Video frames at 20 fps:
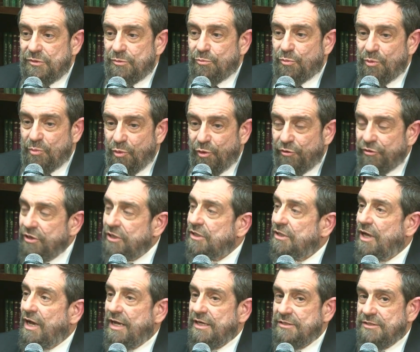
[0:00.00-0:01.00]

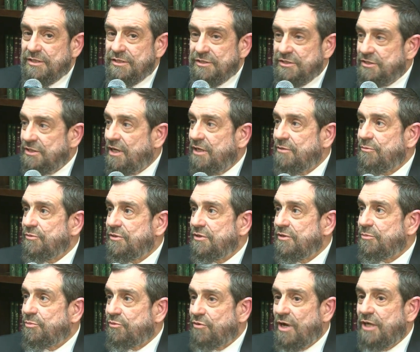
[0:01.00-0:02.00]
memorialize his son with
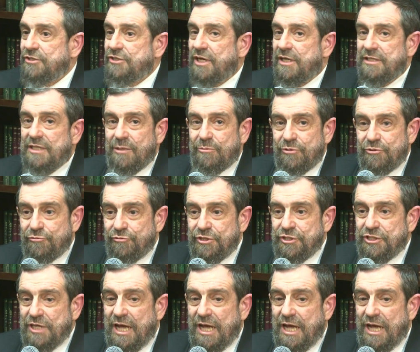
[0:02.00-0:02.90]
a project that would reach